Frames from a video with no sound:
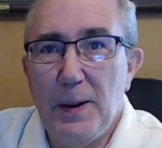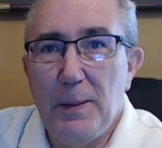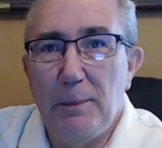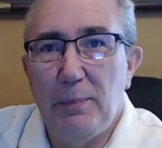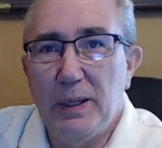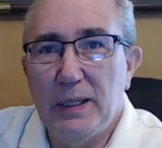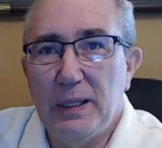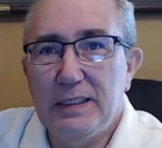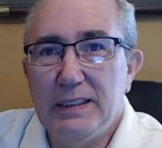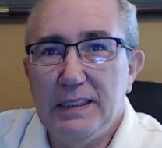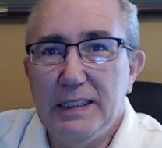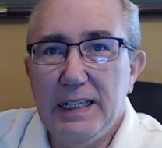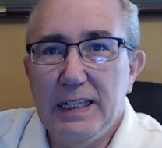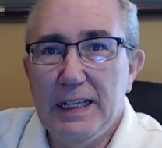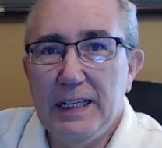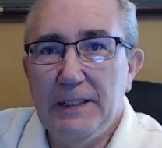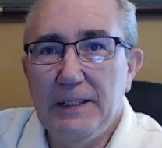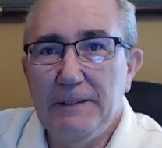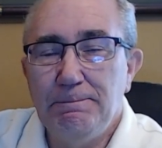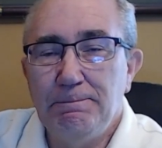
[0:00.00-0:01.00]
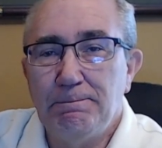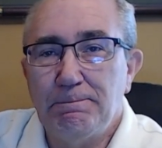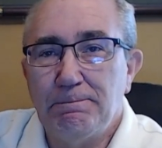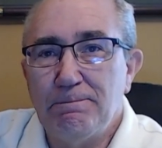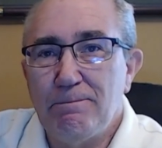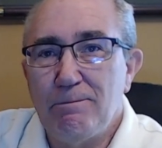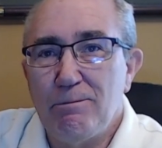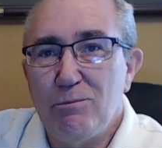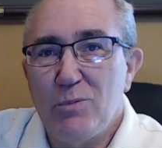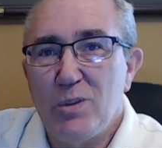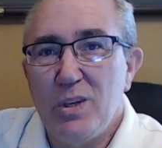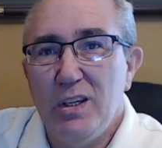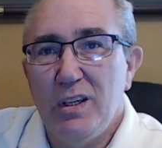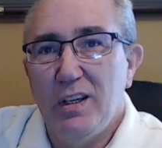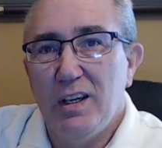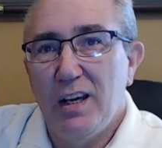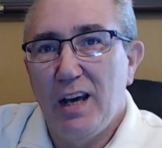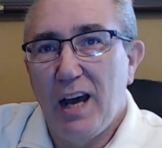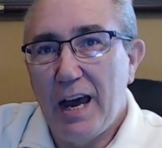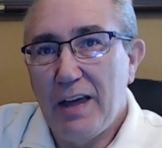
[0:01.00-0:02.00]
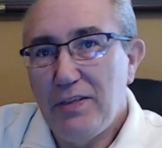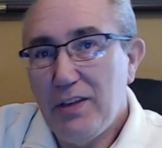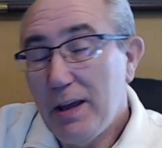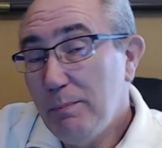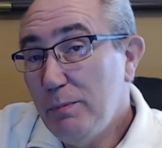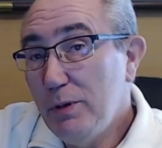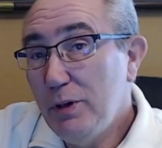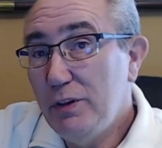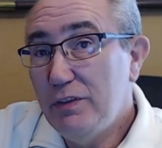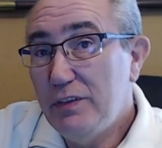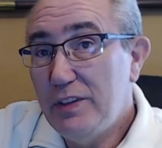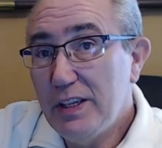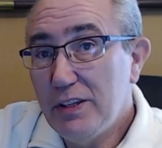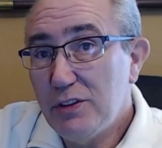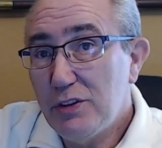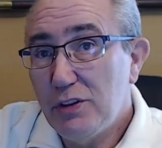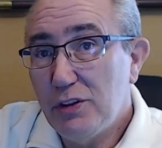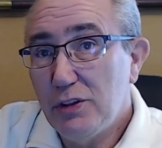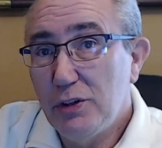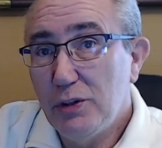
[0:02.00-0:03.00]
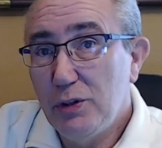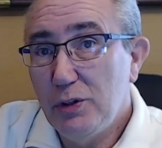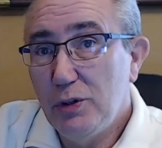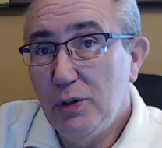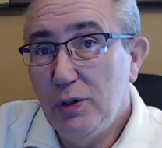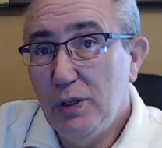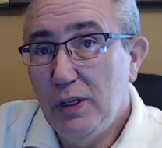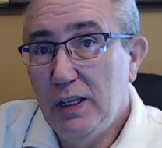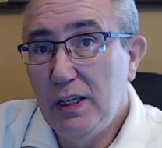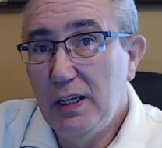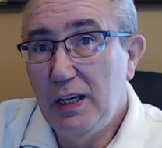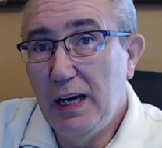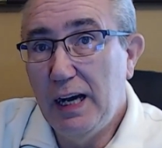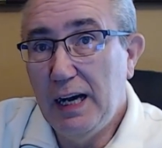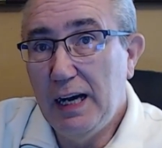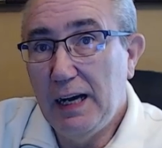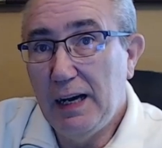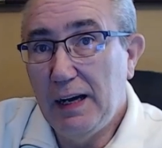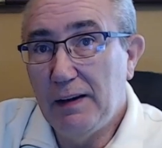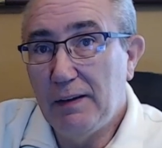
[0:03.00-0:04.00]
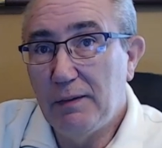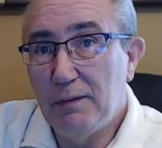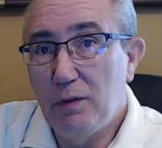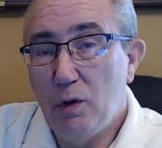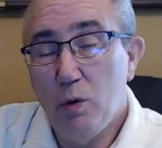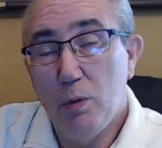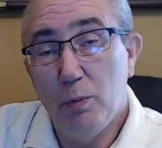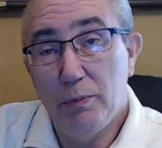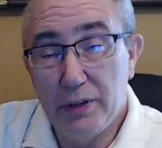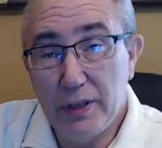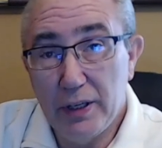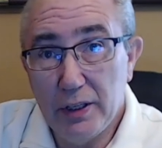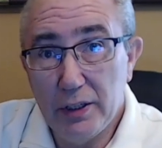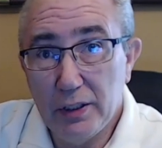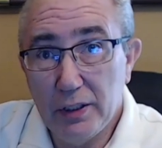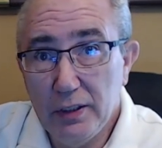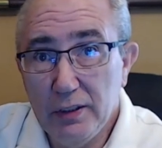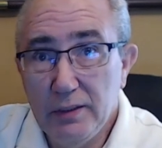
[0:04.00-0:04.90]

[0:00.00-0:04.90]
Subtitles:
But I then moved into home theater.